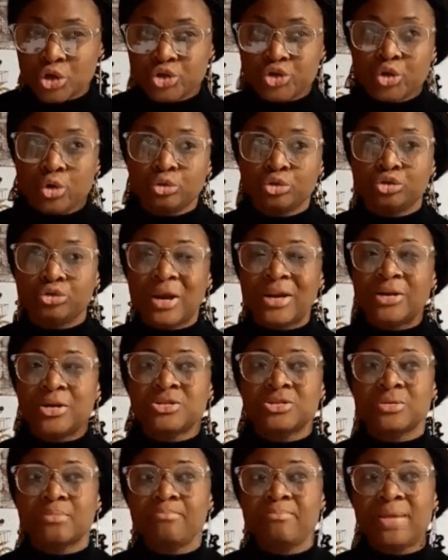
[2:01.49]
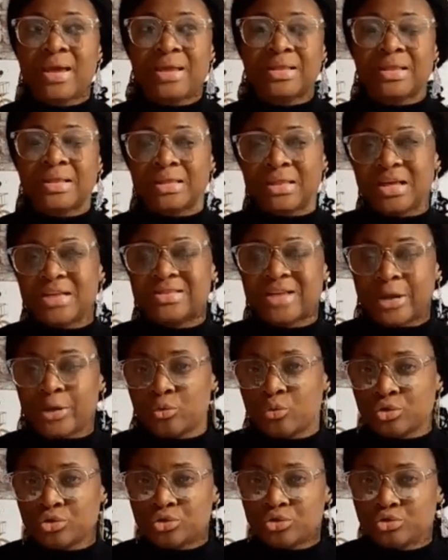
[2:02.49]
So try not to make the things that
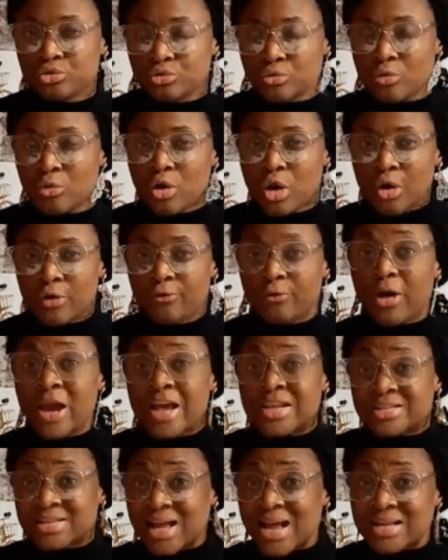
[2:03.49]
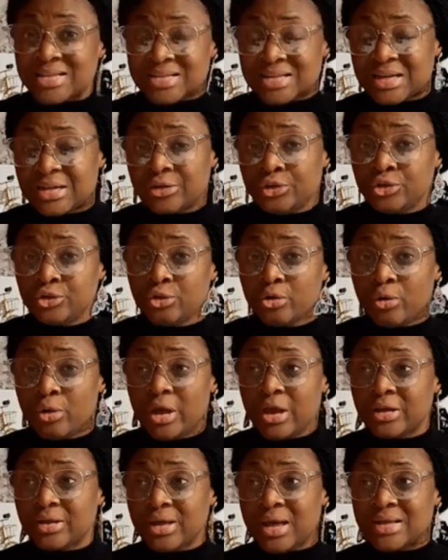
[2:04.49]
you want to do for a task,
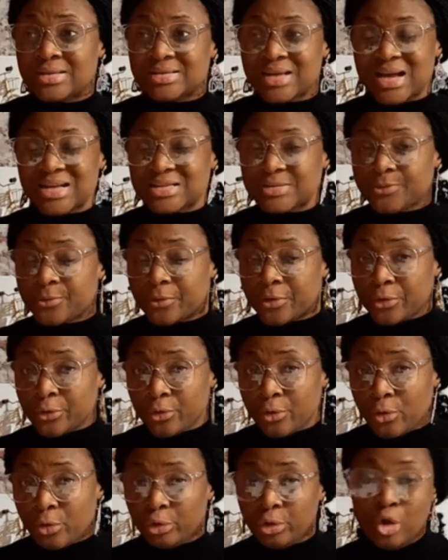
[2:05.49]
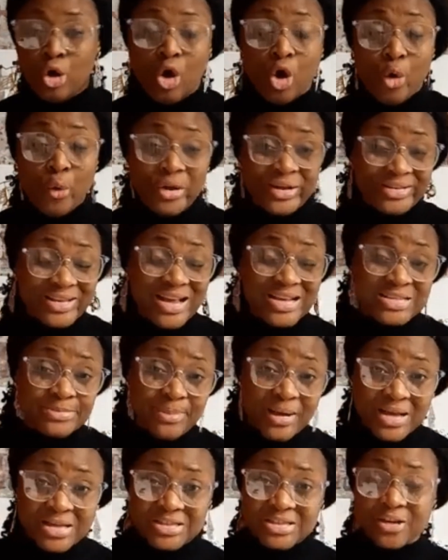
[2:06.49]
a task for a goal or a
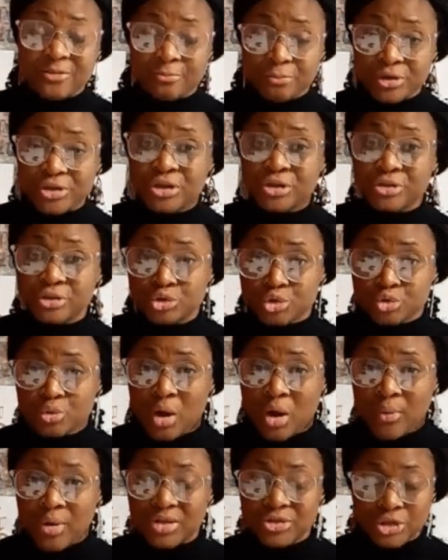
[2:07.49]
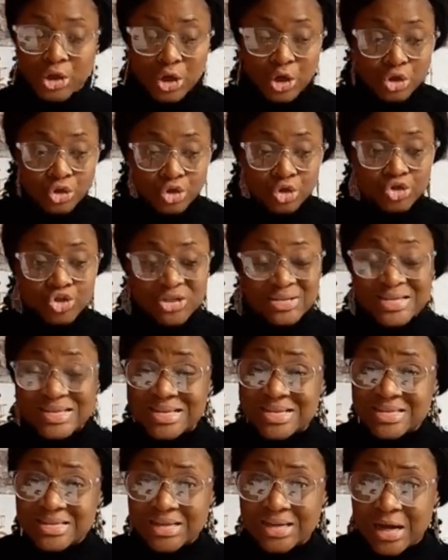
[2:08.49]
task by itself more than 2 hours. So just
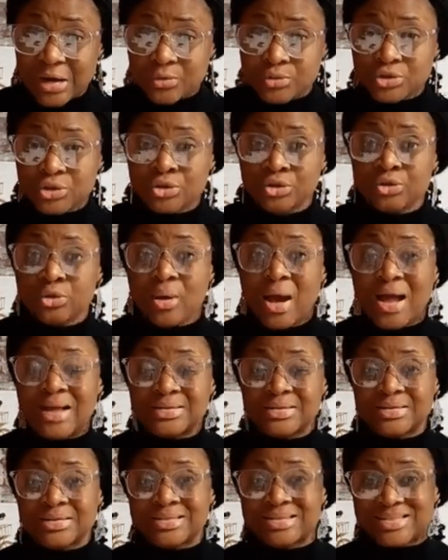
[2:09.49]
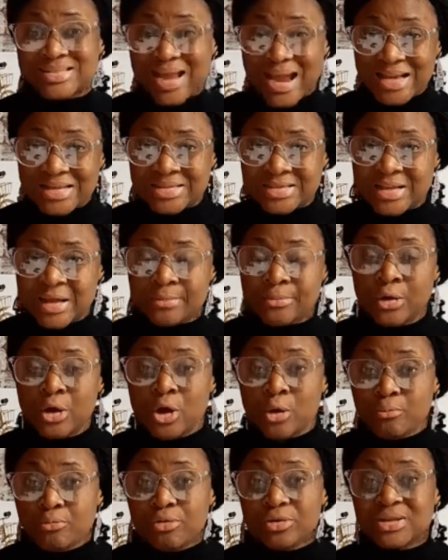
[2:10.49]
list it out, and size them,
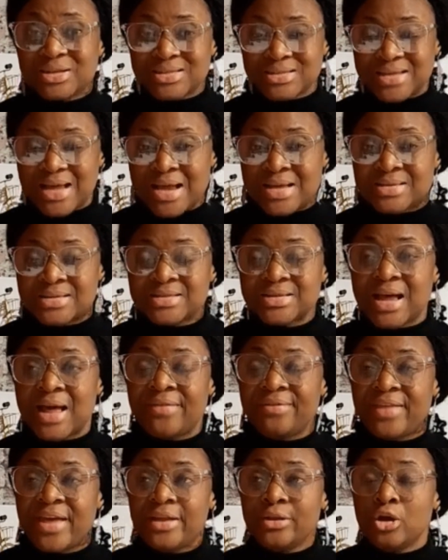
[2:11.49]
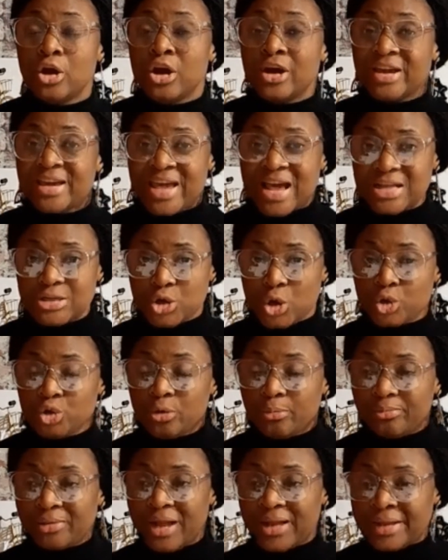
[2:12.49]
put the sizes, and then get on
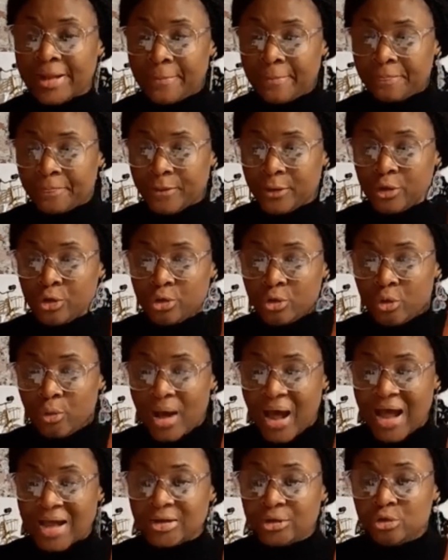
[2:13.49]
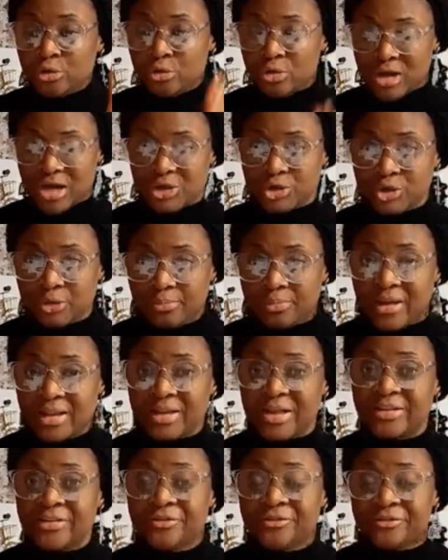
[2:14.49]
your planner, and look at your
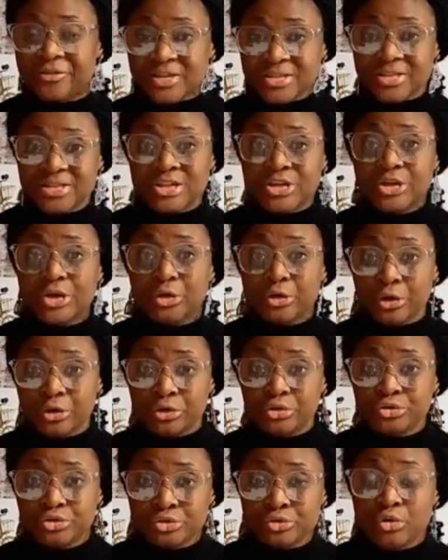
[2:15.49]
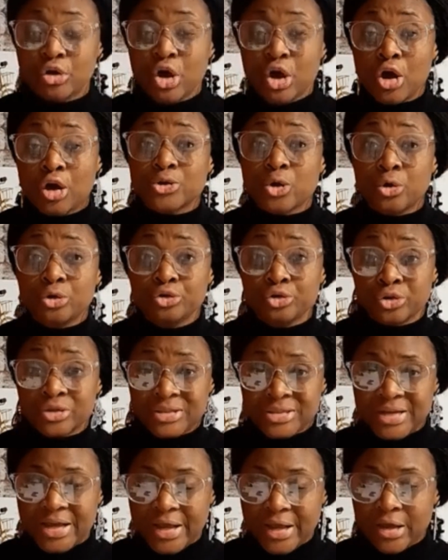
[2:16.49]
planner. The first thing you're going to do, get on your
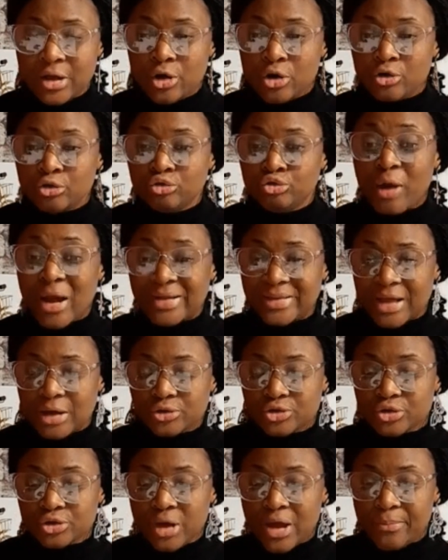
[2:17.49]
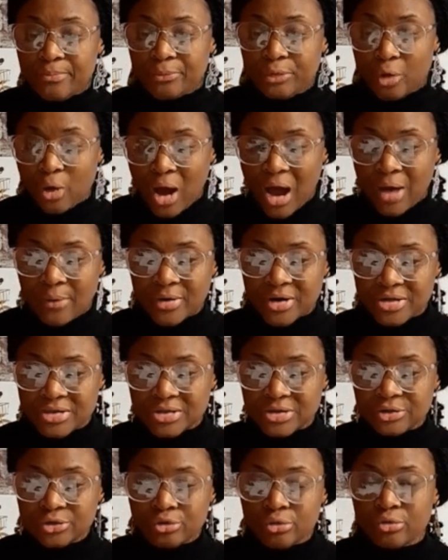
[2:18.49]
day, write out your
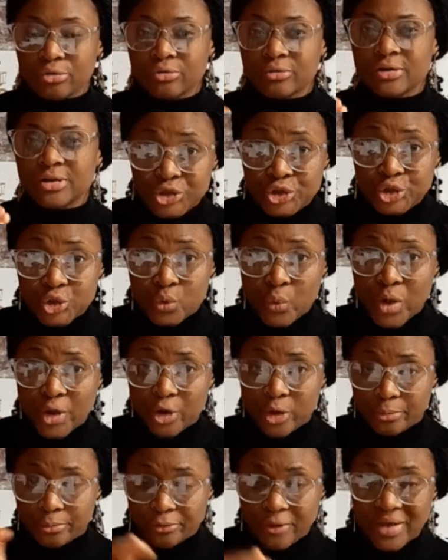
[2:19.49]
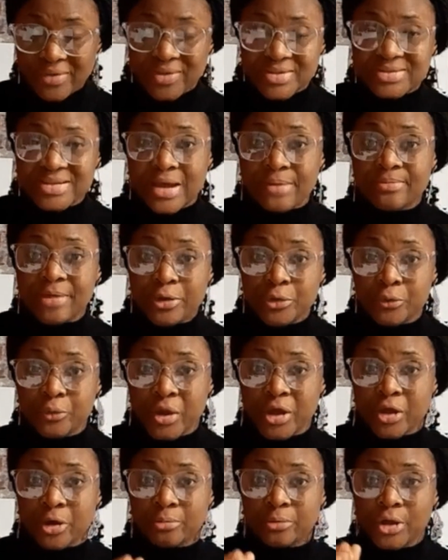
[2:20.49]
hours, when do you wake up, write the time that you
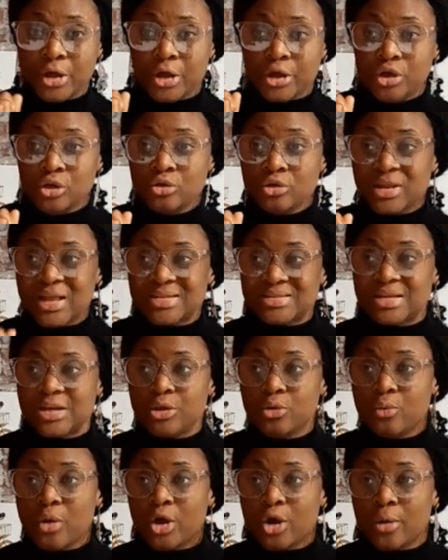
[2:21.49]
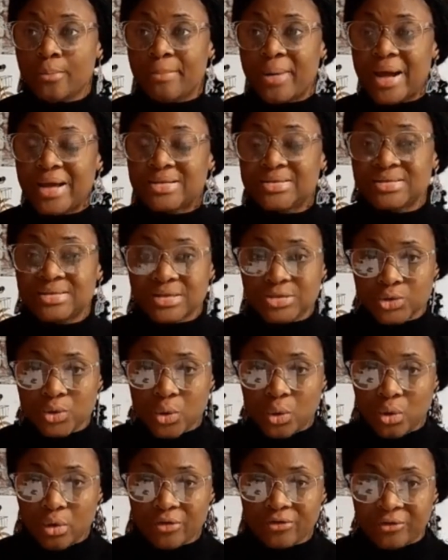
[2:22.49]
wake up. Let's say you wake up by 6
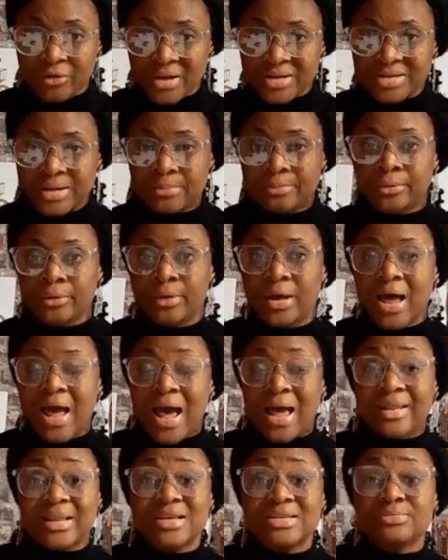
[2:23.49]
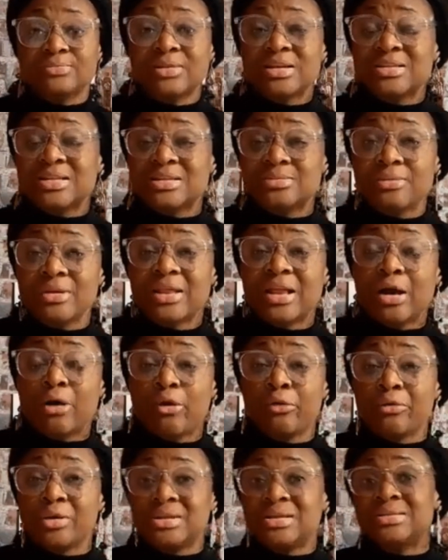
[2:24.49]
o'clock, for example. And this is me
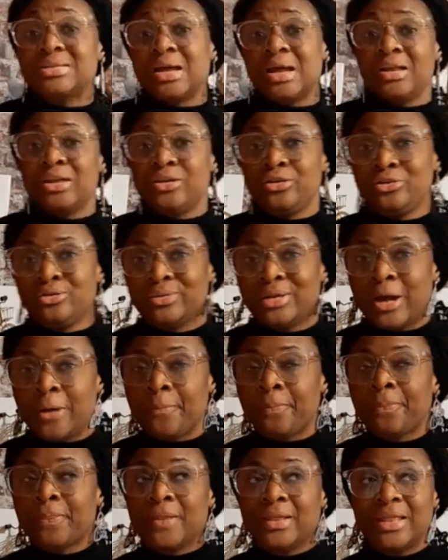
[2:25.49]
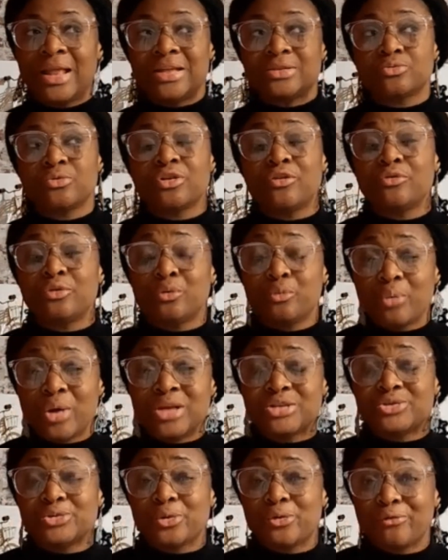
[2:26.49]
now already telling you now that one of the
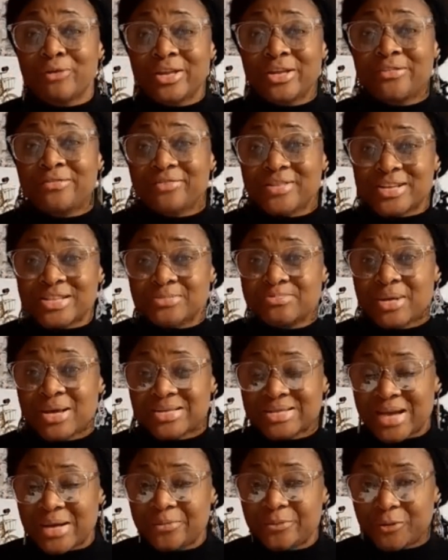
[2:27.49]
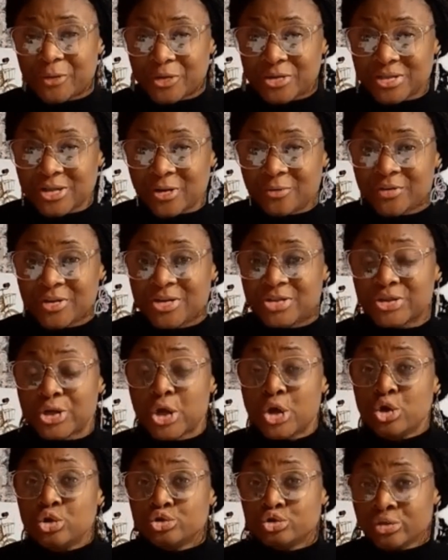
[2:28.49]
ways to already first make time for yourself is
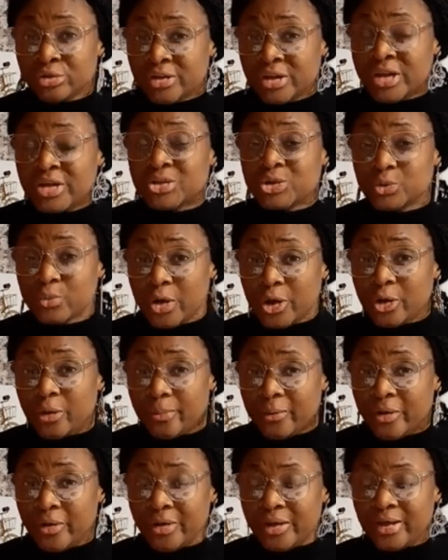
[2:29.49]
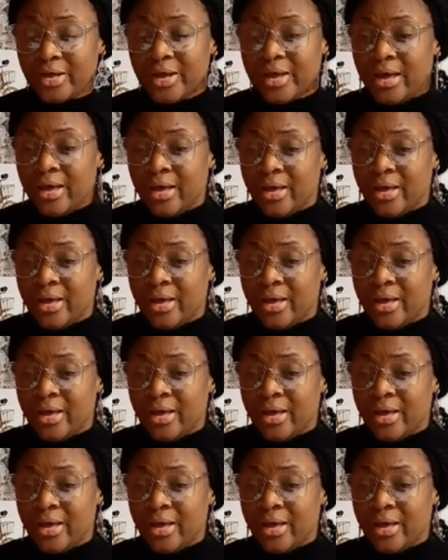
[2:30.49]
to learn to wake up early.